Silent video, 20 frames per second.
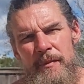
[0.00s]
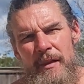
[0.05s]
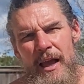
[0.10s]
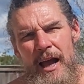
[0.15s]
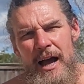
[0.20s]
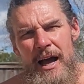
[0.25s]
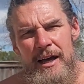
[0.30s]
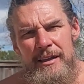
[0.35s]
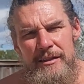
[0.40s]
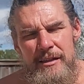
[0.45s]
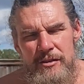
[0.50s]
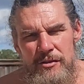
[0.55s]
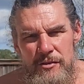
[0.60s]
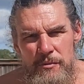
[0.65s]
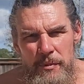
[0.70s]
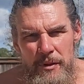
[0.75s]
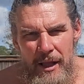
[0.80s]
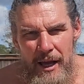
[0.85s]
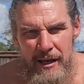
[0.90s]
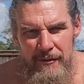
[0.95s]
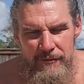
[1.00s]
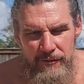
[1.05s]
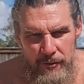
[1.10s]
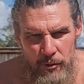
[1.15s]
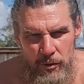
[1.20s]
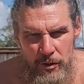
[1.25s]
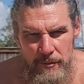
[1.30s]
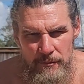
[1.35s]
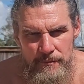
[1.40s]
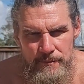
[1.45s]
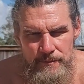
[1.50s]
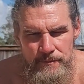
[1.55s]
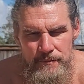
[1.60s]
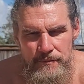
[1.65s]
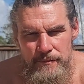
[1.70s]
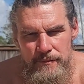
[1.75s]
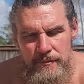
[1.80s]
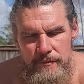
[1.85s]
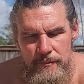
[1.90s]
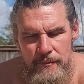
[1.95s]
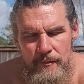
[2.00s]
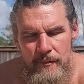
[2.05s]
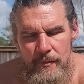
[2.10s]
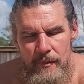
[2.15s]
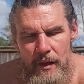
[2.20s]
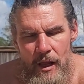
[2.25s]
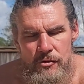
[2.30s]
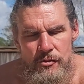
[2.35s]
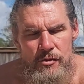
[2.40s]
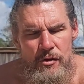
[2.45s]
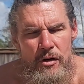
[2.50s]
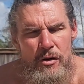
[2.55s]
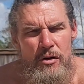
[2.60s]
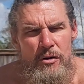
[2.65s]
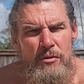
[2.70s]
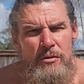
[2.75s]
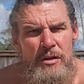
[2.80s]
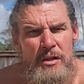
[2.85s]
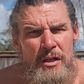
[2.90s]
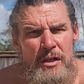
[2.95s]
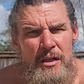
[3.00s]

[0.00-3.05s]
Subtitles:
on this platform. So